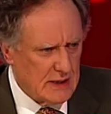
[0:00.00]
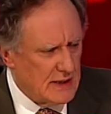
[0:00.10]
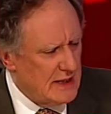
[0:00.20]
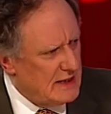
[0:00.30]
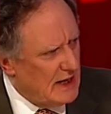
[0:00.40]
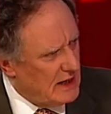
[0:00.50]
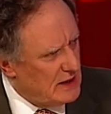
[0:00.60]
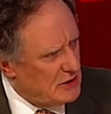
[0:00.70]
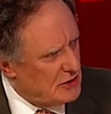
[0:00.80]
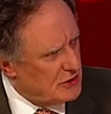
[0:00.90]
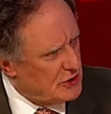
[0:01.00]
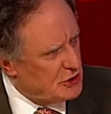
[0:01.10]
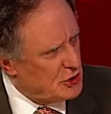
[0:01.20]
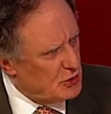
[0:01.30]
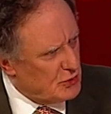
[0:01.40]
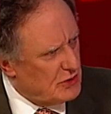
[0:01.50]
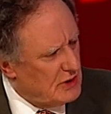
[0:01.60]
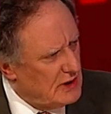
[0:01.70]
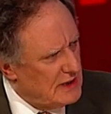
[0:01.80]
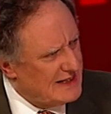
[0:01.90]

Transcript: Isn't he telling the, the truth?